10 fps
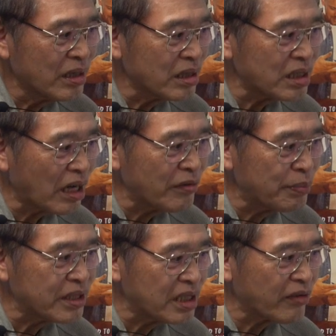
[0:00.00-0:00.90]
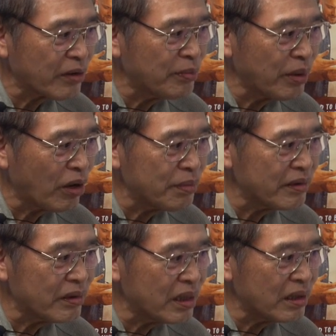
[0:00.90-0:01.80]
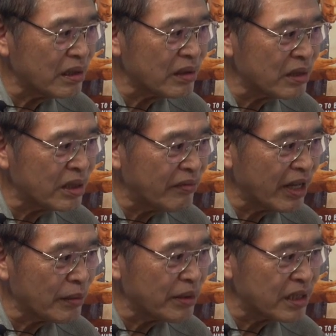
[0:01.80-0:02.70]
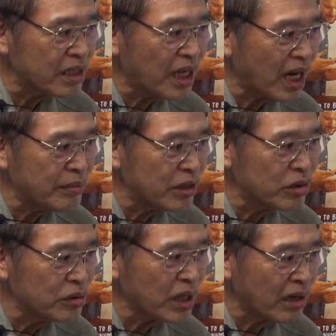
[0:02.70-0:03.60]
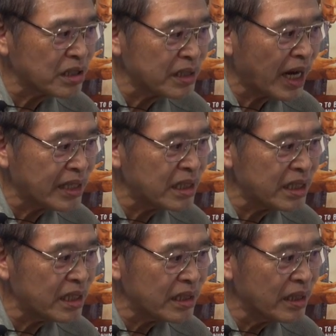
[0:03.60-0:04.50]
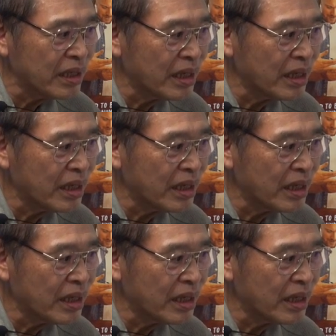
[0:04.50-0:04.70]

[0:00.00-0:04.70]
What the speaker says: South Pacific Blob developed at the time in 2019.